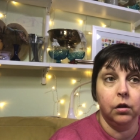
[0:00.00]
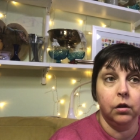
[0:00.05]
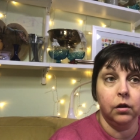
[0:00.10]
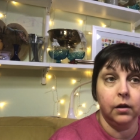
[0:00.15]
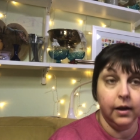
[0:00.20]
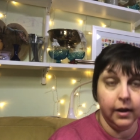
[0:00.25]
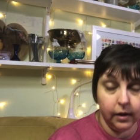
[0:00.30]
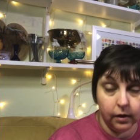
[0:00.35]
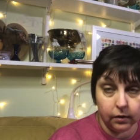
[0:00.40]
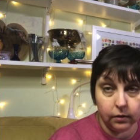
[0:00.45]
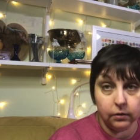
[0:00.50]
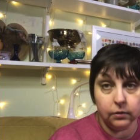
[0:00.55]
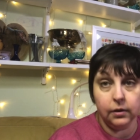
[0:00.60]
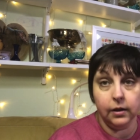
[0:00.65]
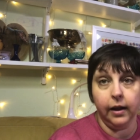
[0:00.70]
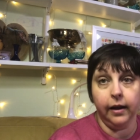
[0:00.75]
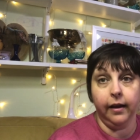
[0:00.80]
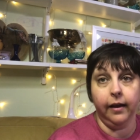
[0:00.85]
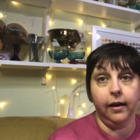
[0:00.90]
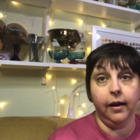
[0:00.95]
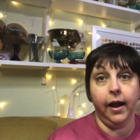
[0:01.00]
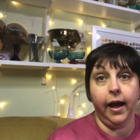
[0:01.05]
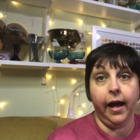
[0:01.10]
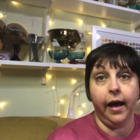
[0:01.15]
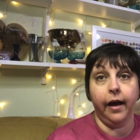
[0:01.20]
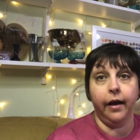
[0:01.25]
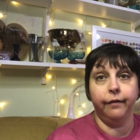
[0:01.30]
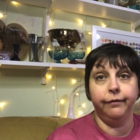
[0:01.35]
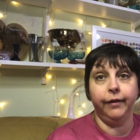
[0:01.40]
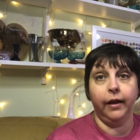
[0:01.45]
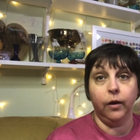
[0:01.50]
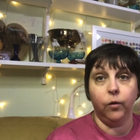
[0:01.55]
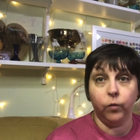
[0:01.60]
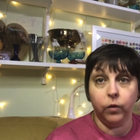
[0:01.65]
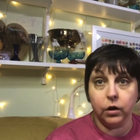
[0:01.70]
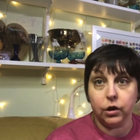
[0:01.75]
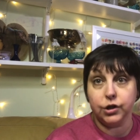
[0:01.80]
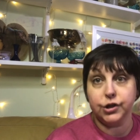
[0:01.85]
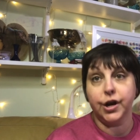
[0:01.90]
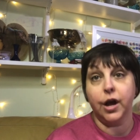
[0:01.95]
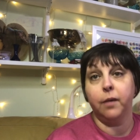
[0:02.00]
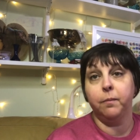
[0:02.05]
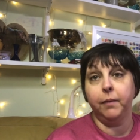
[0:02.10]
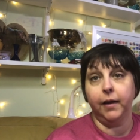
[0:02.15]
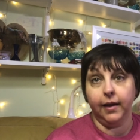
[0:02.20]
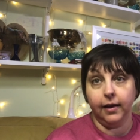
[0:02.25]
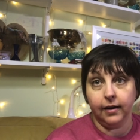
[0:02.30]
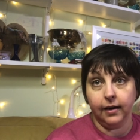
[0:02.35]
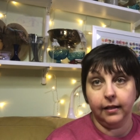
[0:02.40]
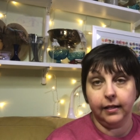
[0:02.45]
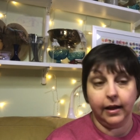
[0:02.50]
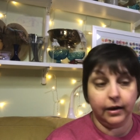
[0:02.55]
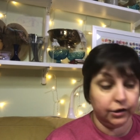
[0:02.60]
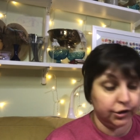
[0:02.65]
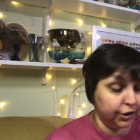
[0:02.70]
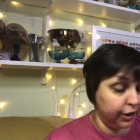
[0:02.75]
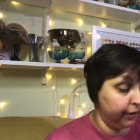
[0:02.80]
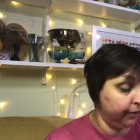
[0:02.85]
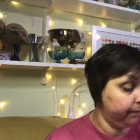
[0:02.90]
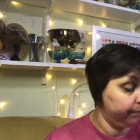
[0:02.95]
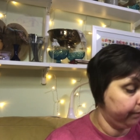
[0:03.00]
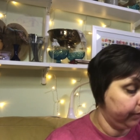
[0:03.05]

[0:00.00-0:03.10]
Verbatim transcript: guild and have a workshop and a lecture.